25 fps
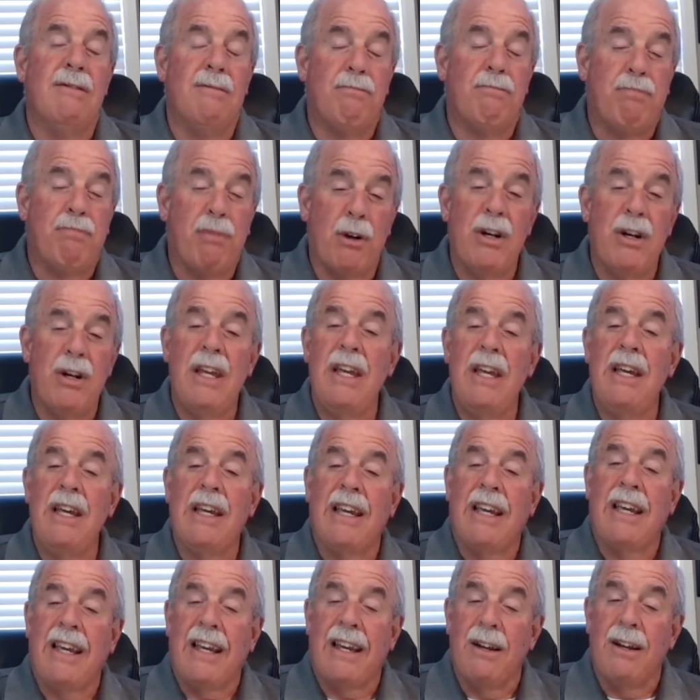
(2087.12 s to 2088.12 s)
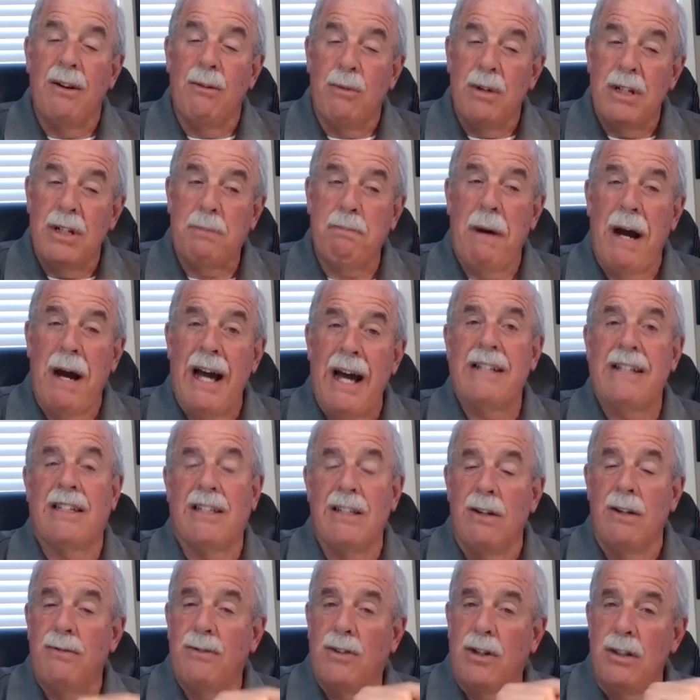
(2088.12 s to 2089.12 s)
pretty
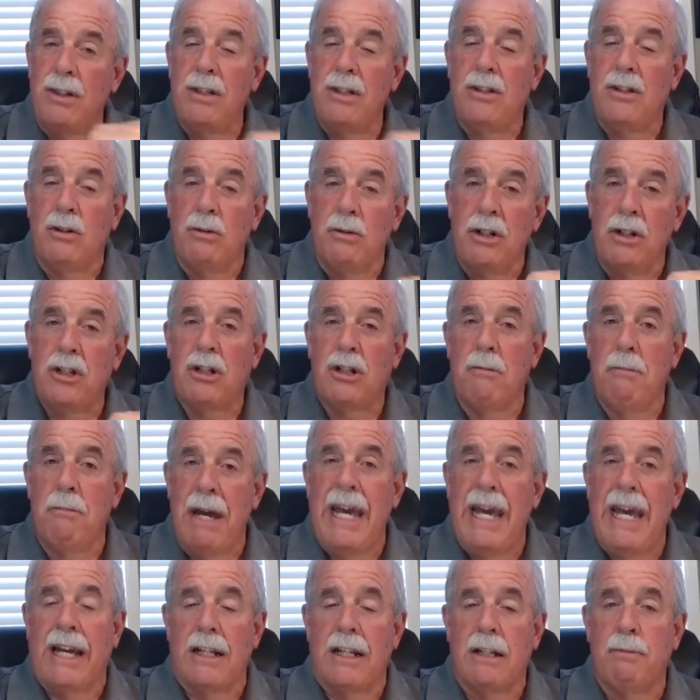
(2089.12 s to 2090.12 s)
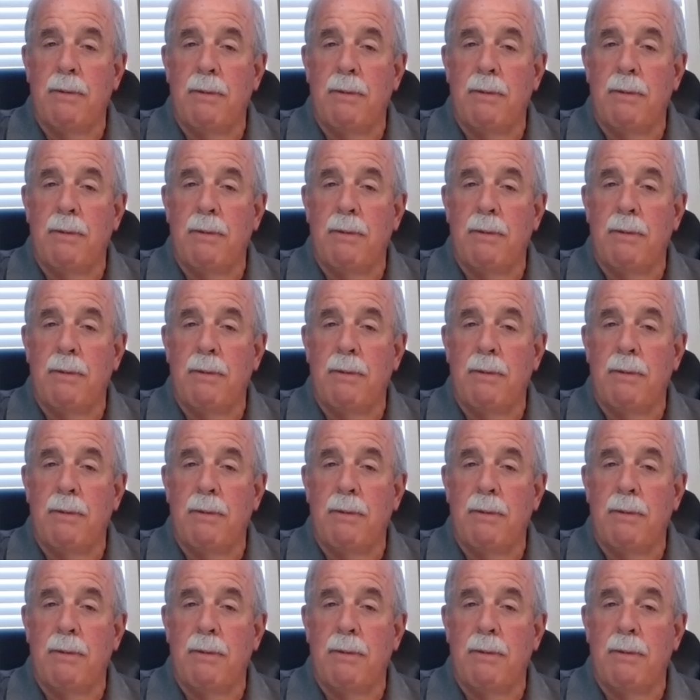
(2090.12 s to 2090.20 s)
responsive to the Jewish demands,